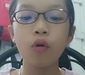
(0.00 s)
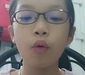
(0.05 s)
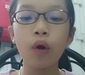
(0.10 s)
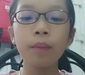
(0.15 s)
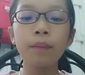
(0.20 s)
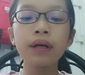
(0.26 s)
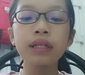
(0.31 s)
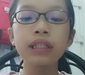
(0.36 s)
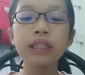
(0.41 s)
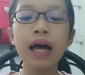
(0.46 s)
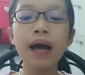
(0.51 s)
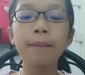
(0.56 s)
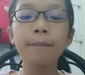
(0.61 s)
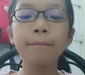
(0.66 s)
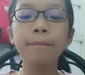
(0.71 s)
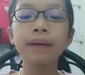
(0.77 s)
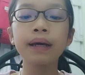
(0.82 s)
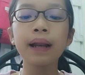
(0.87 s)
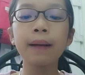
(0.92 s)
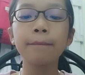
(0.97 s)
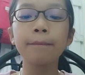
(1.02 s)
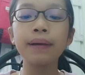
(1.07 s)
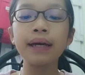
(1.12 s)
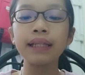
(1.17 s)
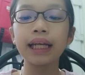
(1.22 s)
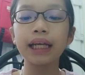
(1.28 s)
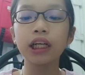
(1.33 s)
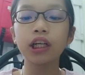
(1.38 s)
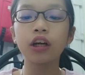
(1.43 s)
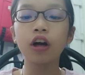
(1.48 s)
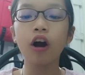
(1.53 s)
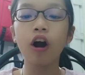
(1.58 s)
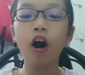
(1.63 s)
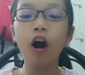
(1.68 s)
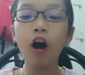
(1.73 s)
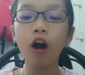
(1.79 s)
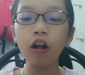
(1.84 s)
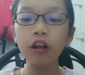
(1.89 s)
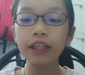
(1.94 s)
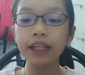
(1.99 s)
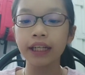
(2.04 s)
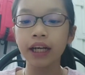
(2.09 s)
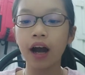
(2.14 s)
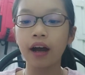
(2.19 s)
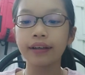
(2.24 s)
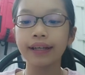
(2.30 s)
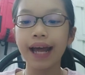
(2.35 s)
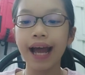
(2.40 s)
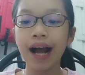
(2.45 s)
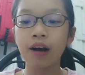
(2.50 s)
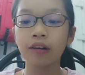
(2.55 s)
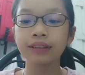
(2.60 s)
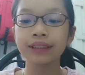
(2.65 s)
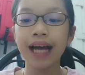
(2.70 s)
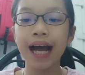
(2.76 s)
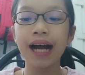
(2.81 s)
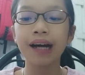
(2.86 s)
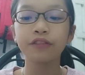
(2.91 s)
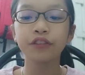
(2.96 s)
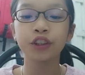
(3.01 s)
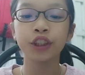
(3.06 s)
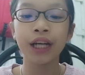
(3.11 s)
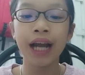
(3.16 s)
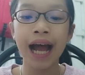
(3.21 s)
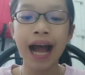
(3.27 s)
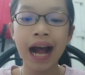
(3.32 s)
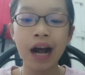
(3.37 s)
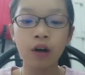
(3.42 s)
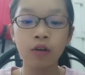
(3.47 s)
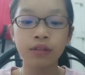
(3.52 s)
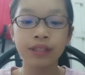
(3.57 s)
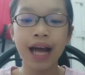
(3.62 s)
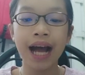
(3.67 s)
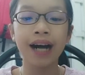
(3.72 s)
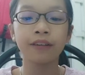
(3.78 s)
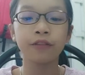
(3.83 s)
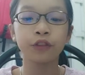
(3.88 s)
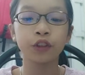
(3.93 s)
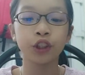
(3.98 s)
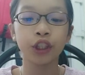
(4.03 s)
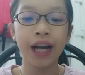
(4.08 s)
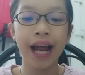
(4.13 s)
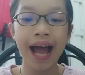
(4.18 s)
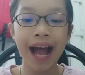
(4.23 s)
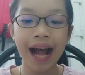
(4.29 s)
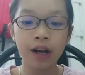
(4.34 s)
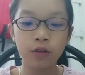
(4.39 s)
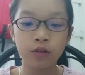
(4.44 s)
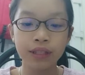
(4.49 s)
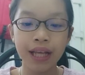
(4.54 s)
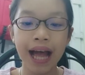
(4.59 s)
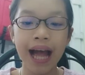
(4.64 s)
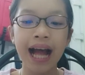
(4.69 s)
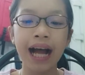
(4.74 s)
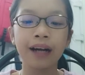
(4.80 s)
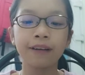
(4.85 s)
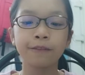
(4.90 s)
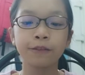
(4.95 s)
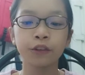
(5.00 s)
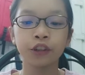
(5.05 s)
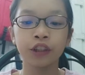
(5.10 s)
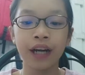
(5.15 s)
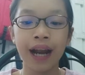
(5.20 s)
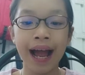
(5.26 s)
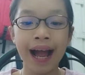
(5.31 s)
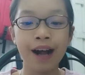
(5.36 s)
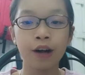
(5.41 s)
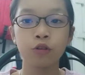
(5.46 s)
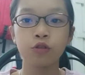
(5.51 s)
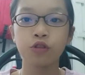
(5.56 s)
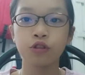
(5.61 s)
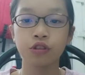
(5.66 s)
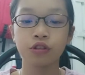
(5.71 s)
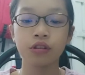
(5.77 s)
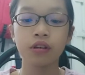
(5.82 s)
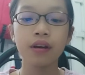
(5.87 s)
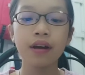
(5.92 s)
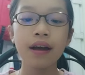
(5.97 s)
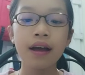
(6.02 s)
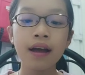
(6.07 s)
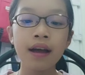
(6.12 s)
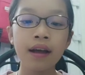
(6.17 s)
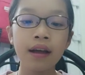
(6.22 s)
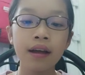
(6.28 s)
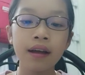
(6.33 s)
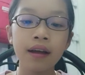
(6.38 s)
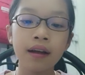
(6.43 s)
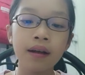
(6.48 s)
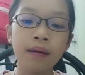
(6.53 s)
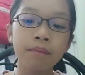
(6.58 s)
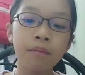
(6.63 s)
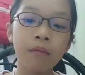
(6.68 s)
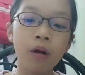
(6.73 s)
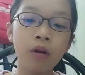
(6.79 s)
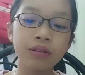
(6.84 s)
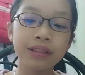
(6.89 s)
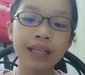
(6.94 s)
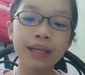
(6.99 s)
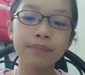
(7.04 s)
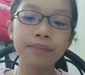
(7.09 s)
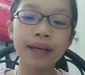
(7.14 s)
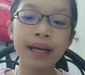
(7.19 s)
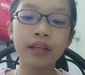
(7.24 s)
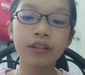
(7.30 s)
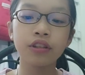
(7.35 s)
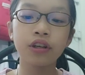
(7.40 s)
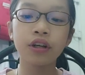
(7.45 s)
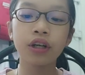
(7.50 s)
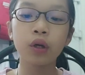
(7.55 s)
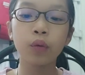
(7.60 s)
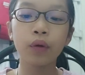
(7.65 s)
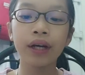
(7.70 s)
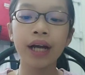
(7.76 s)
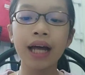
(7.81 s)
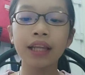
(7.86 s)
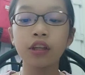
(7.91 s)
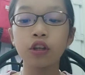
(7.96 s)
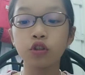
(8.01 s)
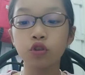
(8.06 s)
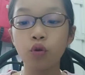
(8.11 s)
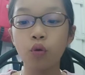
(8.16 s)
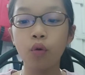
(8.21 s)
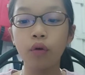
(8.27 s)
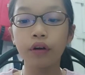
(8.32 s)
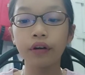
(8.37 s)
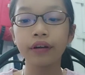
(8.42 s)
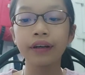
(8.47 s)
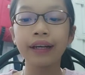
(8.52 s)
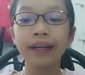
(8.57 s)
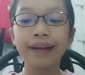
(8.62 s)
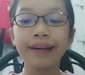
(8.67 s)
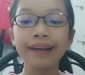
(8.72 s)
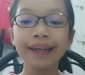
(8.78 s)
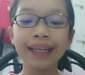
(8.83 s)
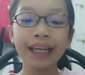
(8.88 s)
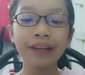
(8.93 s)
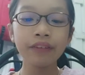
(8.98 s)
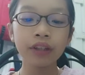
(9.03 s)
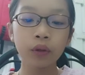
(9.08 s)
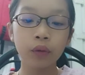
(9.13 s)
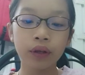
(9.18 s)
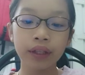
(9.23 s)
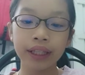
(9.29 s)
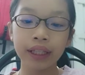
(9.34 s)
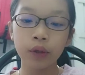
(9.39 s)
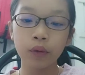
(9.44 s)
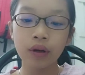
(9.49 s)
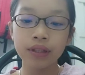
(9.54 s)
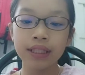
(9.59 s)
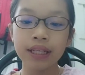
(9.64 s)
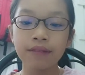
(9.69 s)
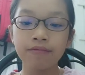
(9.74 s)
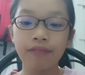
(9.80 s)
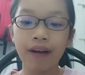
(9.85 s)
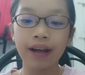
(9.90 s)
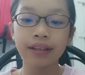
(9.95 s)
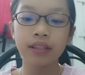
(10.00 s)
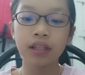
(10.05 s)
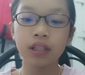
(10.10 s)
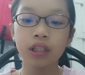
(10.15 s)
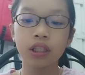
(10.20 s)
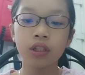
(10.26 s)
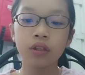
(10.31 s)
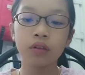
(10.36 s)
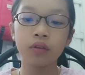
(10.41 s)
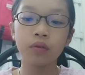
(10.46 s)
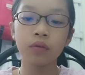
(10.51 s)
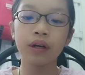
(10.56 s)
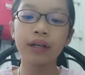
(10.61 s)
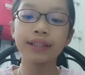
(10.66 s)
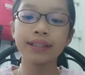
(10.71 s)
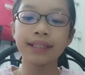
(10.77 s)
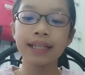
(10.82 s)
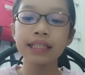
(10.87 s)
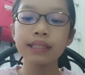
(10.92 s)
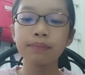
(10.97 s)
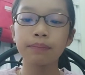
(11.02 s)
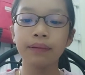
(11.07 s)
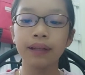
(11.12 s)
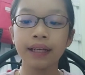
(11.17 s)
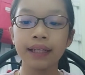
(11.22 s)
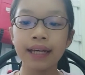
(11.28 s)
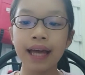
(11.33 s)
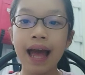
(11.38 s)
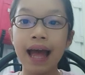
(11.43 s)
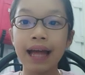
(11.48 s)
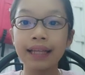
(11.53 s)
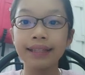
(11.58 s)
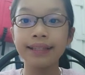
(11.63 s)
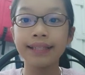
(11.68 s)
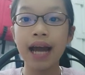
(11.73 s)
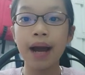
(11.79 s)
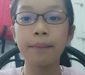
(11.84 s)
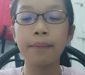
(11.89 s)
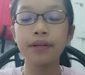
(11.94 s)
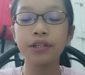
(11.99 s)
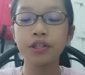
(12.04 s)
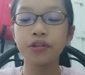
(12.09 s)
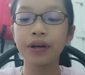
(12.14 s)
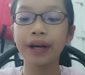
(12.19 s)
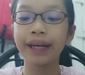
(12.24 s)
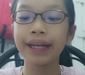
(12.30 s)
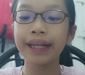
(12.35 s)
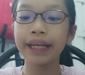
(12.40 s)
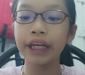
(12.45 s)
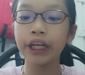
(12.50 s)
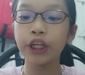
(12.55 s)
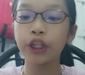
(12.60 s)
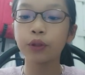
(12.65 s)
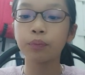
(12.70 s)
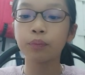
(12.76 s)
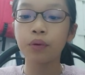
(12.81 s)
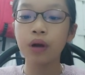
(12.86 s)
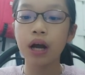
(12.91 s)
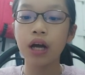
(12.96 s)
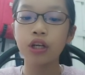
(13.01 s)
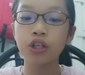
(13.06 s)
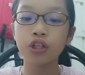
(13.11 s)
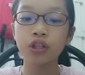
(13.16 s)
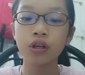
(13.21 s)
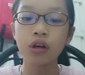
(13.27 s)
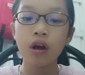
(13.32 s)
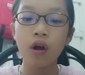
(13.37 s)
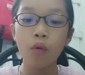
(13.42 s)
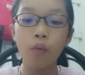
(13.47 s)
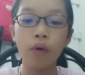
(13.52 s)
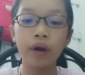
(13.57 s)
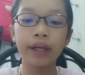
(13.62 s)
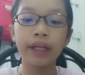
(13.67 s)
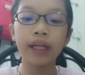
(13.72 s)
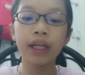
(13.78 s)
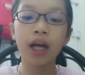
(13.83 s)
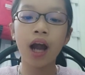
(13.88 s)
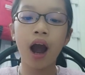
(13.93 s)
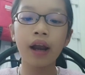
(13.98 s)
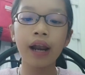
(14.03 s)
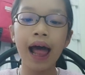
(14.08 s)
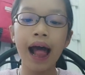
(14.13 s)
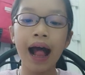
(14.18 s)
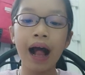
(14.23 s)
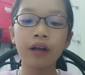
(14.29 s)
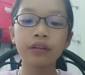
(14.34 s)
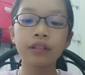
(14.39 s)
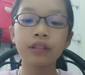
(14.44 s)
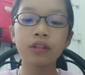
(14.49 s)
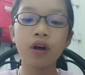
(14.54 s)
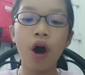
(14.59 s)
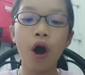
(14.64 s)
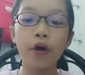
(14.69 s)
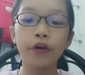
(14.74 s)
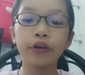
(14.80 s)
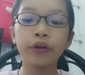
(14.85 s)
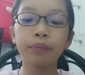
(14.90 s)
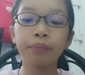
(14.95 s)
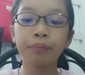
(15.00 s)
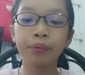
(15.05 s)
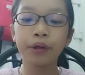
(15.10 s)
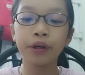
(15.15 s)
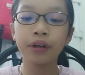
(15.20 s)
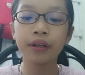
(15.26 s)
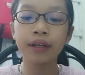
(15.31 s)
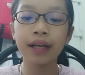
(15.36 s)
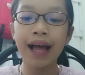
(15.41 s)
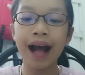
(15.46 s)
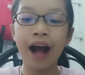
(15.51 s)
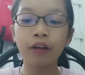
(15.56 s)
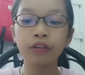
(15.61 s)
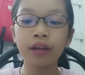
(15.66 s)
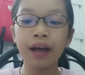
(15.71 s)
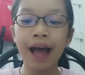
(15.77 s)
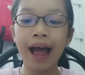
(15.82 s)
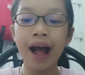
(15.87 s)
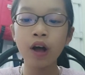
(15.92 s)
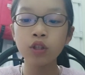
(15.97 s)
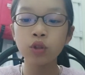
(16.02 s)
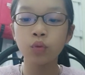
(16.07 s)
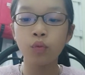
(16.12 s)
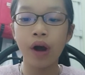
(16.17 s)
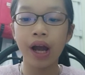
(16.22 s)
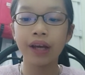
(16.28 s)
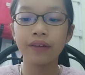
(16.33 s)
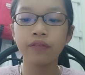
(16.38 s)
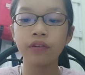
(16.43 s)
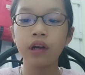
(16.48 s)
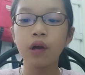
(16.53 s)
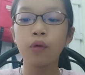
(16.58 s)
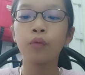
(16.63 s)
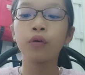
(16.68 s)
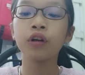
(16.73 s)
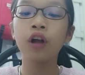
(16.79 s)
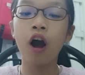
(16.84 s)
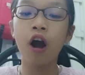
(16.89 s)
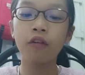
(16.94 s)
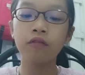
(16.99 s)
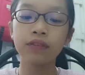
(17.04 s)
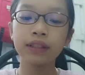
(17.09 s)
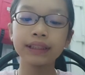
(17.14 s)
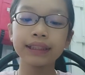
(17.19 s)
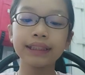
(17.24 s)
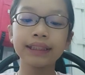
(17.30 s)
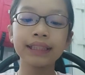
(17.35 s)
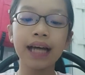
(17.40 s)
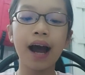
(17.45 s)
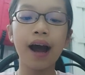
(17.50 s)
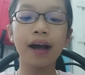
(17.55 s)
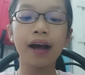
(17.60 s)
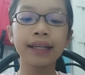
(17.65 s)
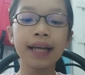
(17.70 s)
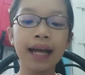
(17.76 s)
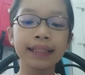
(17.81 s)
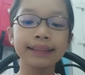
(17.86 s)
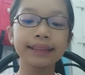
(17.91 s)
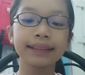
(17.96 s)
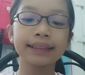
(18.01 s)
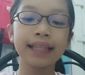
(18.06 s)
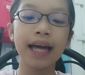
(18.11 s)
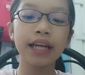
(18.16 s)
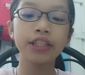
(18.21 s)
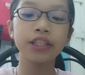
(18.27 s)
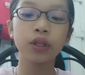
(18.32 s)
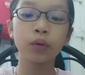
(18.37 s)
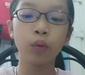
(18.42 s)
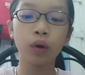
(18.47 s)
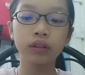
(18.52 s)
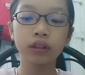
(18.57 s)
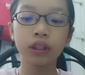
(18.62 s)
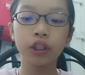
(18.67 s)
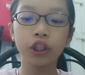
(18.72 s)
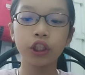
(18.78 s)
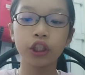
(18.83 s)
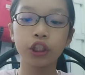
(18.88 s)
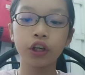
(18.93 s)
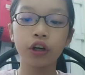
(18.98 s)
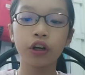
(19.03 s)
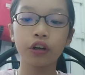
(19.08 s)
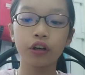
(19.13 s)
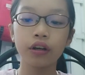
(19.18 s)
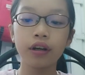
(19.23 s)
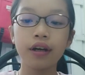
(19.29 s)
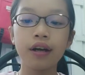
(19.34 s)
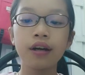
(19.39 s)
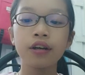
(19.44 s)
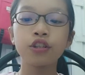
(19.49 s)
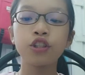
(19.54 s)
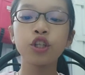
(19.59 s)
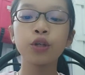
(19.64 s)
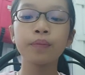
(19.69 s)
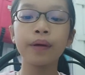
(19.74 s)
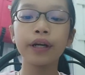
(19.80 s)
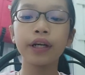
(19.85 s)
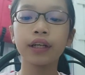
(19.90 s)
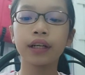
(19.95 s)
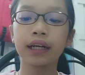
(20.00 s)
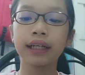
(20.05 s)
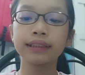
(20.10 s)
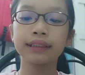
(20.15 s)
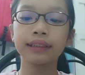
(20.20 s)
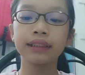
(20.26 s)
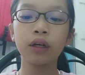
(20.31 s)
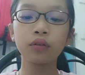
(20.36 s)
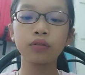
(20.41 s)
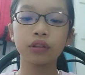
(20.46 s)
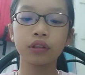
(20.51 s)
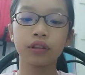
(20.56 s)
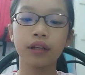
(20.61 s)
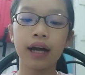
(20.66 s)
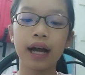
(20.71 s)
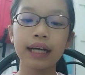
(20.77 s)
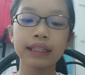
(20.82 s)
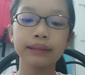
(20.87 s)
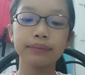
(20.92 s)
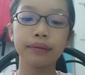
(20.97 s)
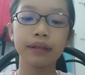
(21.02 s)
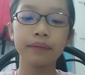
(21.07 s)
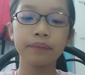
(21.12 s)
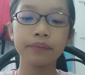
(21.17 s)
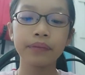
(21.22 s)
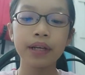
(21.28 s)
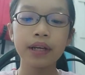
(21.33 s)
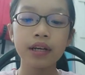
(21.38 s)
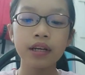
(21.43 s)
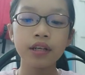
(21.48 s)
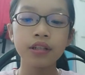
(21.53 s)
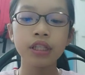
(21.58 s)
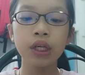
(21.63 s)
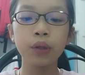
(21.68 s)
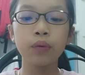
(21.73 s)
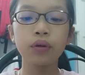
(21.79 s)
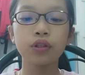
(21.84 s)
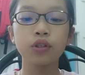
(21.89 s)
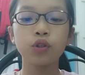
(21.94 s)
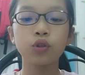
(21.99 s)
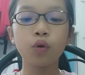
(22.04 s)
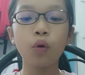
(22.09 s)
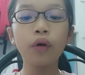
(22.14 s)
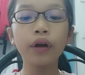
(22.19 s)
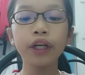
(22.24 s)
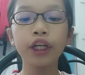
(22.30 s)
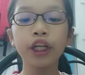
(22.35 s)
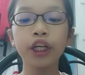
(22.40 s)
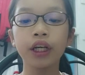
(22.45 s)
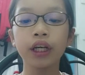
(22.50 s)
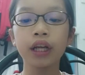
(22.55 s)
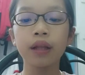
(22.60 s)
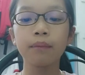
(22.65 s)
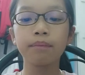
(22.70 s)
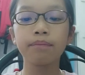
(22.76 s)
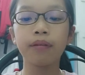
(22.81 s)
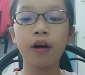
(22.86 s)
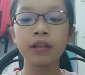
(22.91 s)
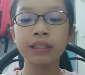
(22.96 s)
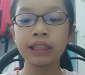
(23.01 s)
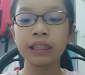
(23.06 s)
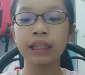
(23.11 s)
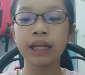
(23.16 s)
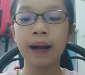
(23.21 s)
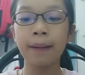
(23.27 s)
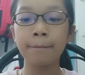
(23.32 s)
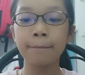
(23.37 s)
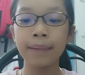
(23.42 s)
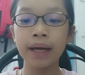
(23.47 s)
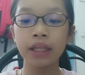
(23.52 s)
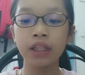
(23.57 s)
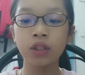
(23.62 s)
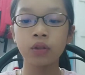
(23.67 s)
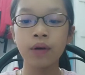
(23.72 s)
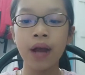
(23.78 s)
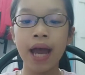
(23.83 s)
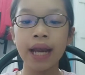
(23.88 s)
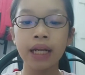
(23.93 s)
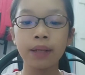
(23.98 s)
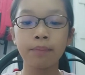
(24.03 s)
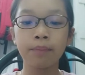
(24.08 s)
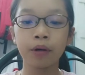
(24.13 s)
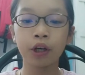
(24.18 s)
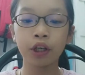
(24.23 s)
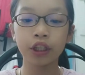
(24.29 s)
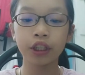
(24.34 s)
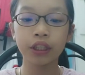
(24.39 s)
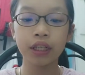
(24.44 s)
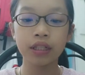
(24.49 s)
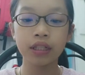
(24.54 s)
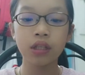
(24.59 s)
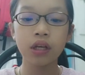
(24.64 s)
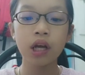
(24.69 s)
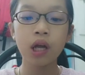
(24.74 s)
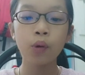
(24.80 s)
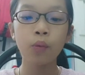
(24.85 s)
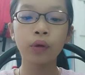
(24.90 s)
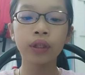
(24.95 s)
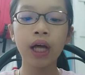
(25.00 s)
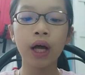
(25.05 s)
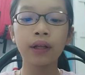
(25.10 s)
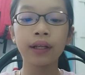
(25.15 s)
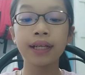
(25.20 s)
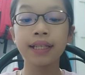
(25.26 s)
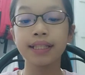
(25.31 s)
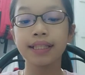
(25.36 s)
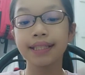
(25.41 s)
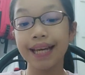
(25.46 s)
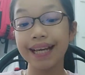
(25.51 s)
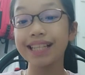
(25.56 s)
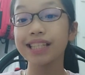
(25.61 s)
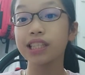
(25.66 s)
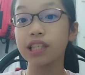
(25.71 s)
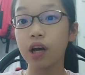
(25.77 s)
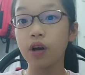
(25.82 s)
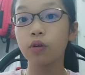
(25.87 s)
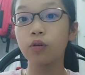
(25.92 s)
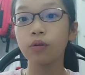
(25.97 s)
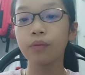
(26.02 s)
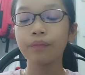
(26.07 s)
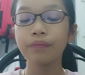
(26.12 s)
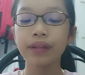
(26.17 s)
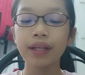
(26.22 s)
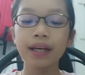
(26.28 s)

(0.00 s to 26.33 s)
What must have been like calling on house after house after house after house, mostly being turned away at the door. Even when he was invited to a display and demonstrate each brush, when he got out his order book, out the housewife would often sigh and said she wasn't sure. She better consult her husband. She was sorry she couldn't possibly commit to any purchase without his say-so.